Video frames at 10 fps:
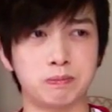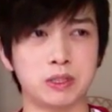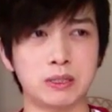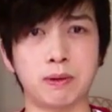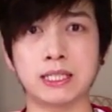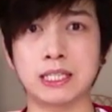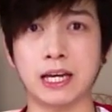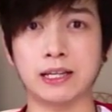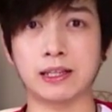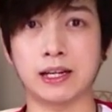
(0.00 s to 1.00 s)
just by
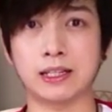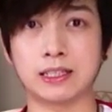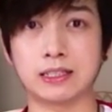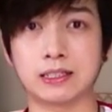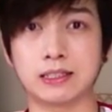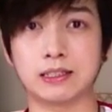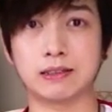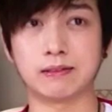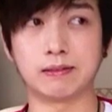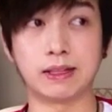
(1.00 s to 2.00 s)
saying that it's
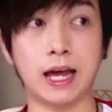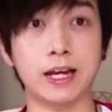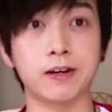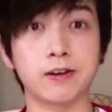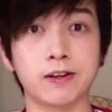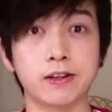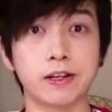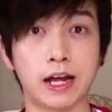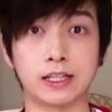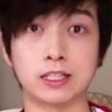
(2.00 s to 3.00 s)
layered
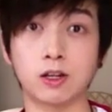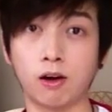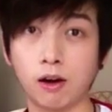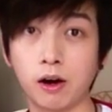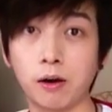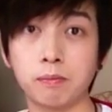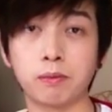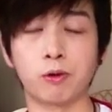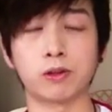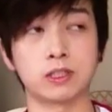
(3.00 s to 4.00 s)
at the top
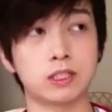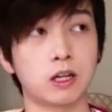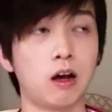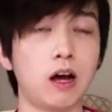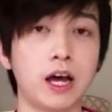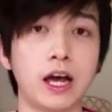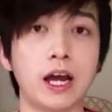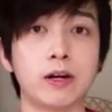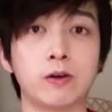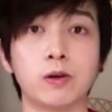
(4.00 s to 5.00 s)
or on the
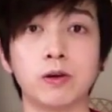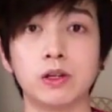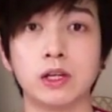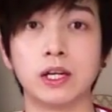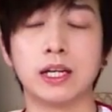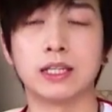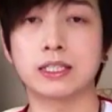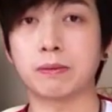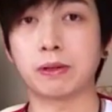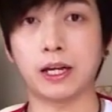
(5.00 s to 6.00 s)
side or
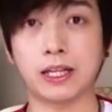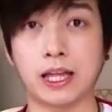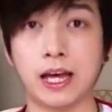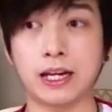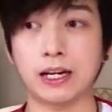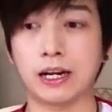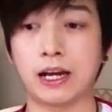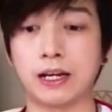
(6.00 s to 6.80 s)
something like that,